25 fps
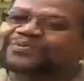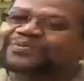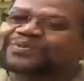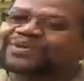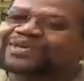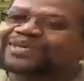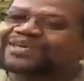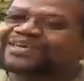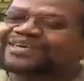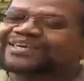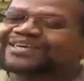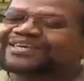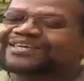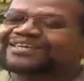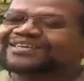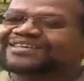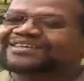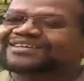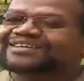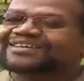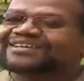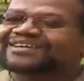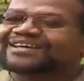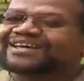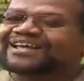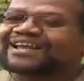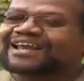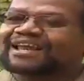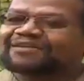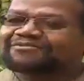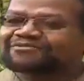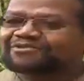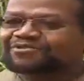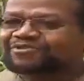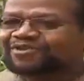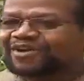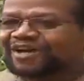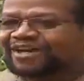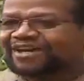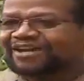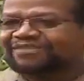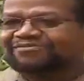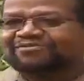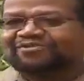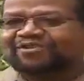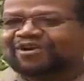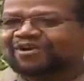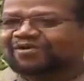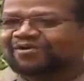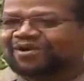We left Uganda
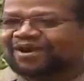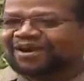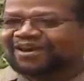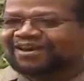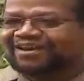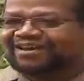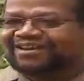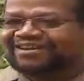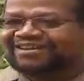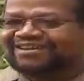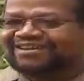for a while.